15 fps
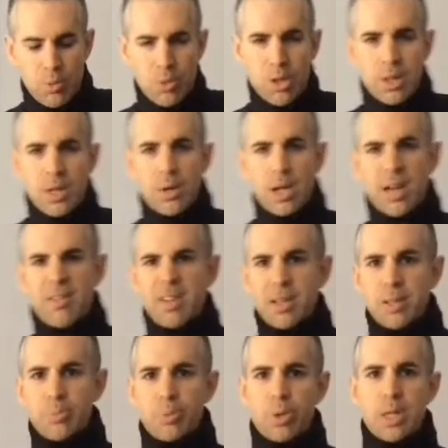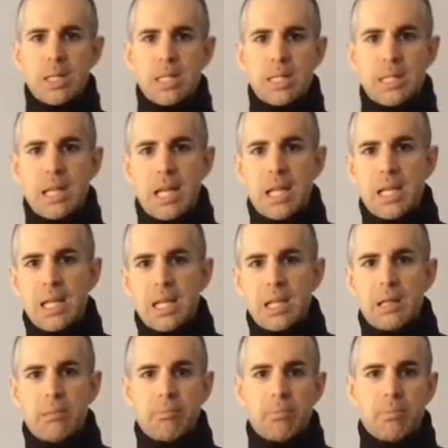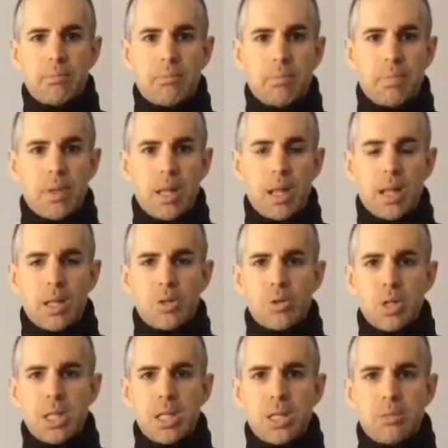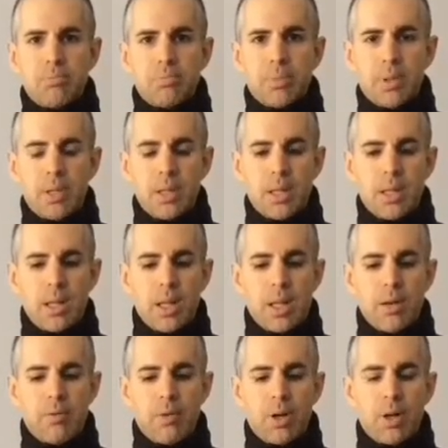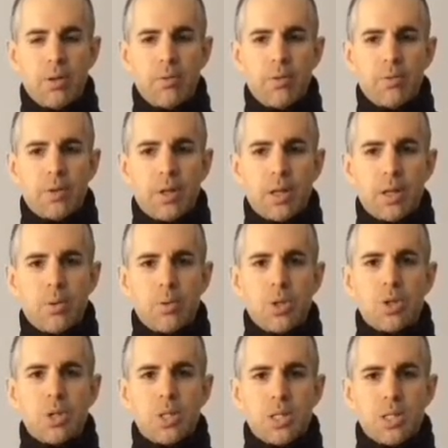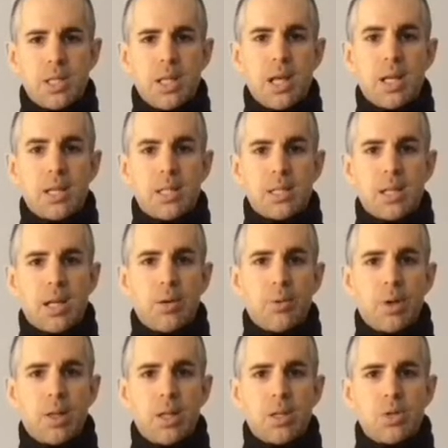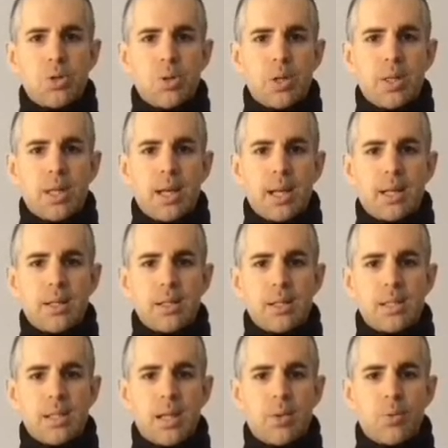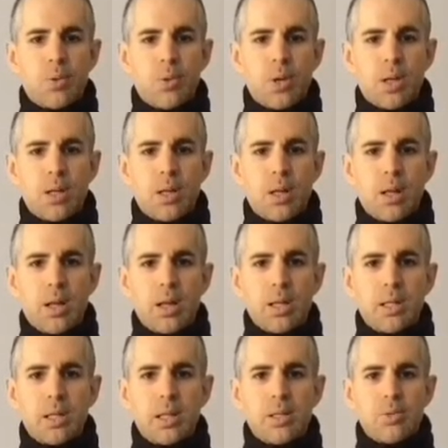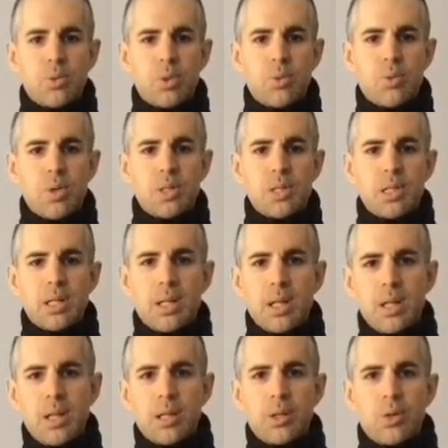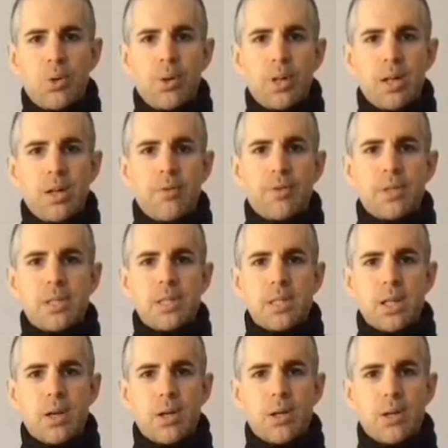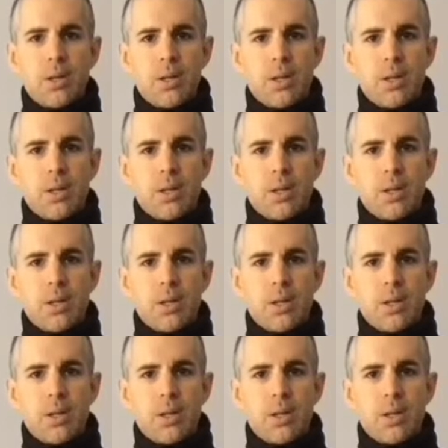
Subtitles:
without having to press any electric heat involved, which is nice. I really enjoyed that because I wore it a lot of days where it wasn't cold enough to start